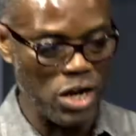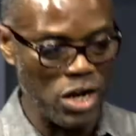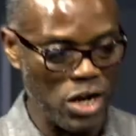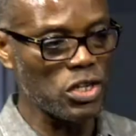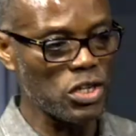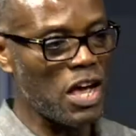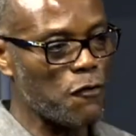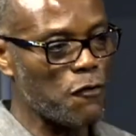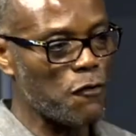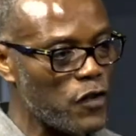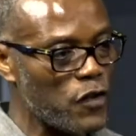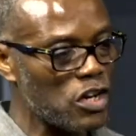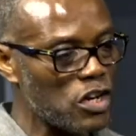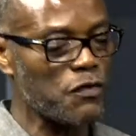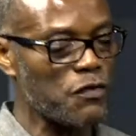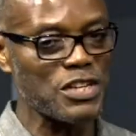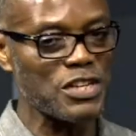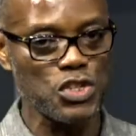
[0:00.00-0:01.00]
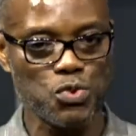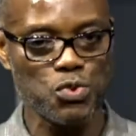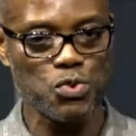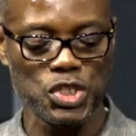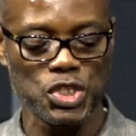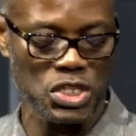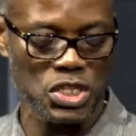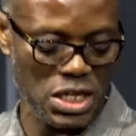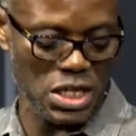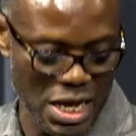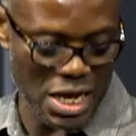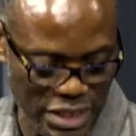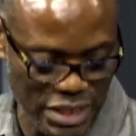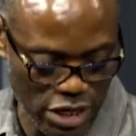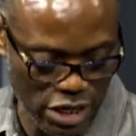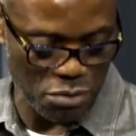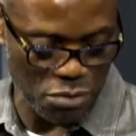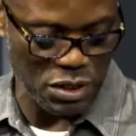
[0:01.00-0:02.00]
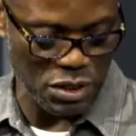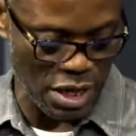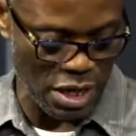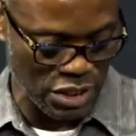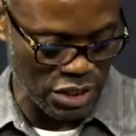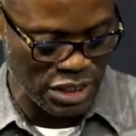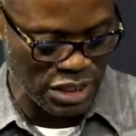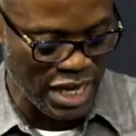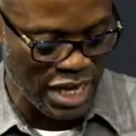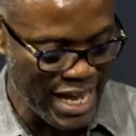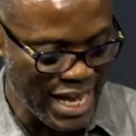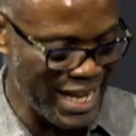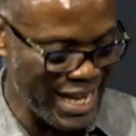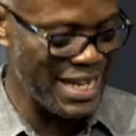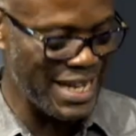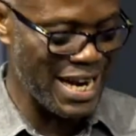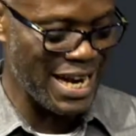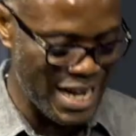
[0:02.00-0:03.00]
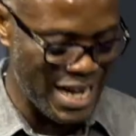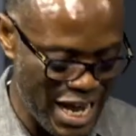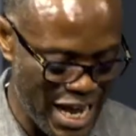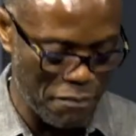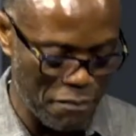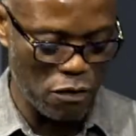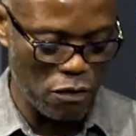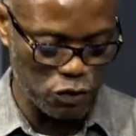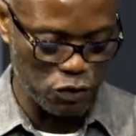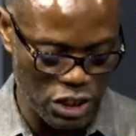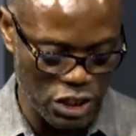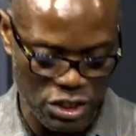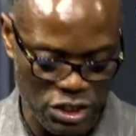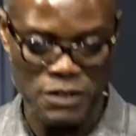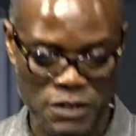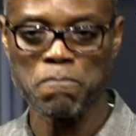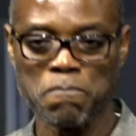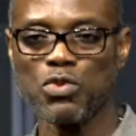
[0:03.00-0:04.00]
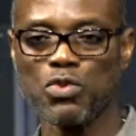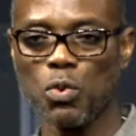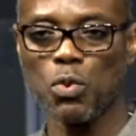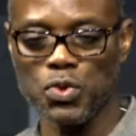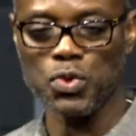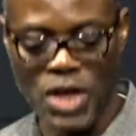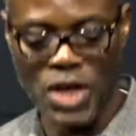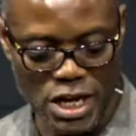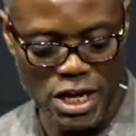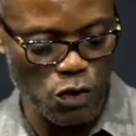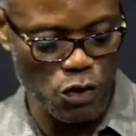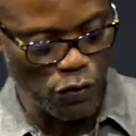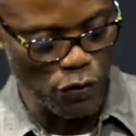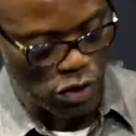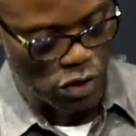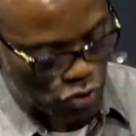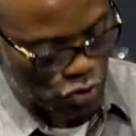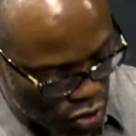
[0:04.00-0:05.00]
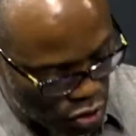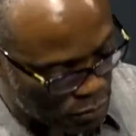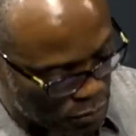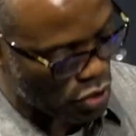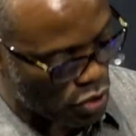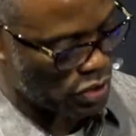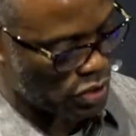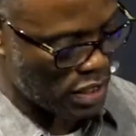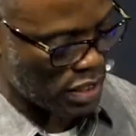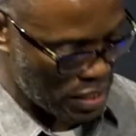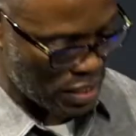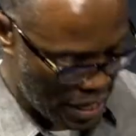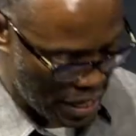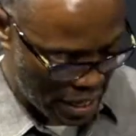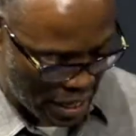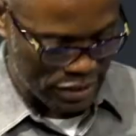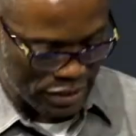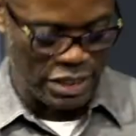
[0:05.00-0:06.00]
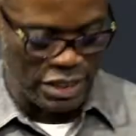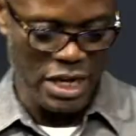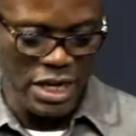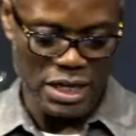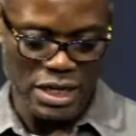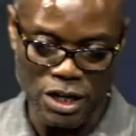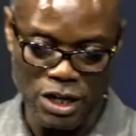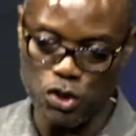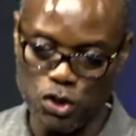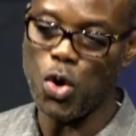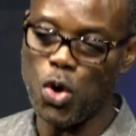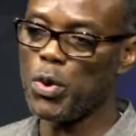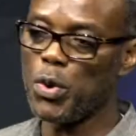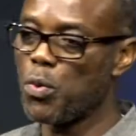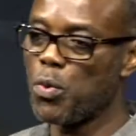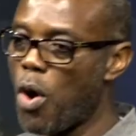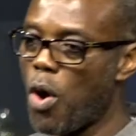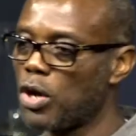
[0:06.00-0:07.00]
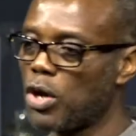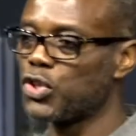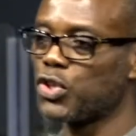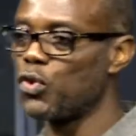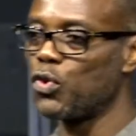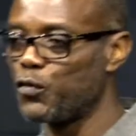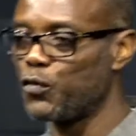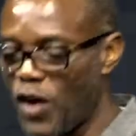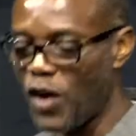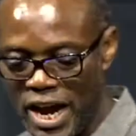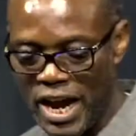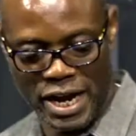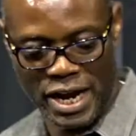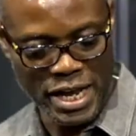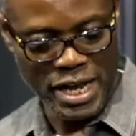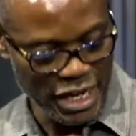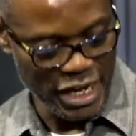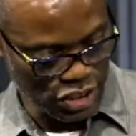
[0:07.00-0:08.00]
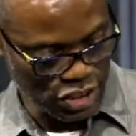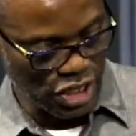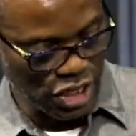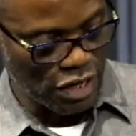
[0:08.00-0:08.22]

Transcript: not afraid of our situations and our circumstances, in the name of Jesus. We thank you for your scripture declares that though we walk through fire, we shall